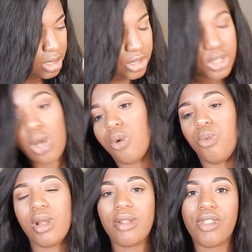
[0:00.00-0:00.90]

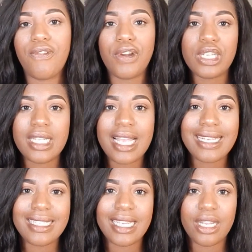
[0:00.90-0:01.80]
So the first thing
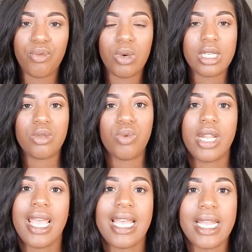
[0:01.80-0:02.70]
I did was
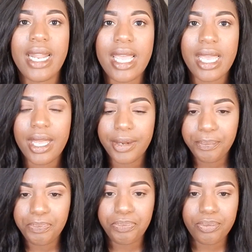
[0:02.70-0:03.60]
went ahead
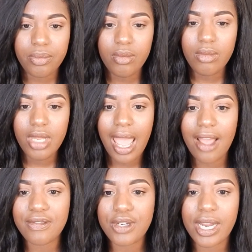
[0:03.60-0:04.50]
and,
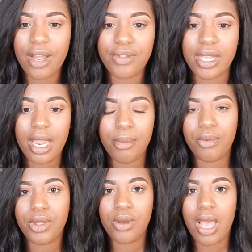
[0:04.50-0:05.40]
after I got off the
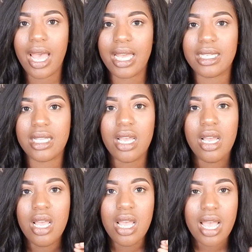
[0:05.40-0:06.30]
camera with you guys
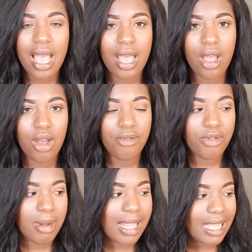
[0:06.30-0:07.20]

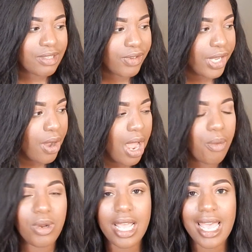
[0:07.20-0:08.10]
for my last video, I
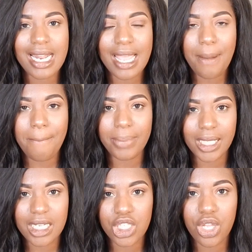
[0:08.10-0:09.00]
went ahead and
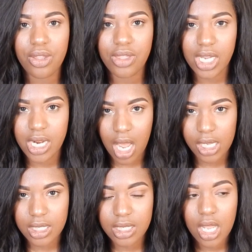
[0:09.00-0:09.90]
bleached the
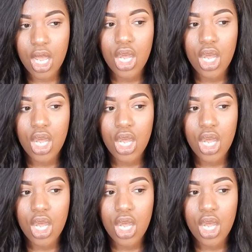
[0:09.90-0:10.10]
knots.